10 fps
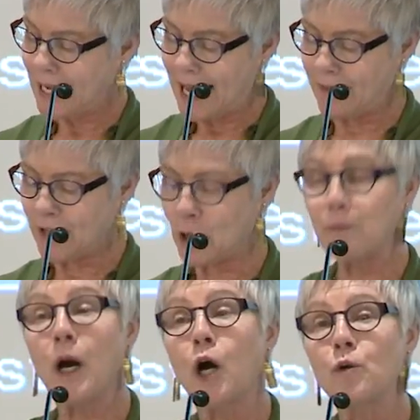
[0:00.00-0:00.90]
and their
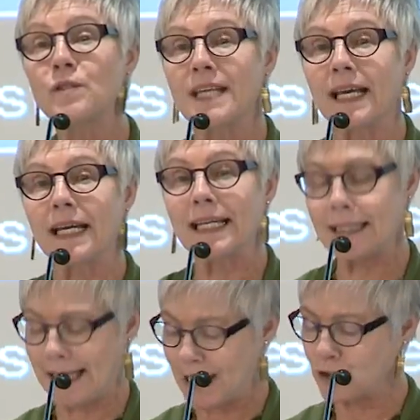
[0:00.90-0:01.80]
posing in
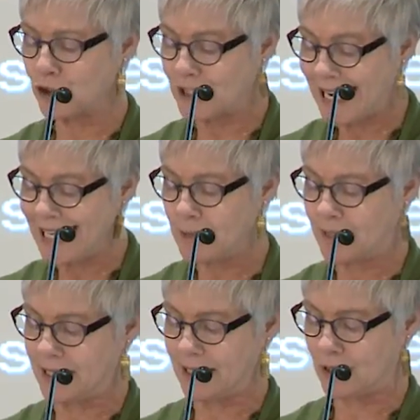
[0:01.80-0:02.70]
the
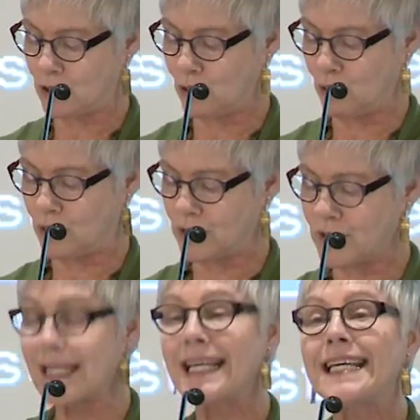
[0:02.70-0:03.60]
entertainment discourse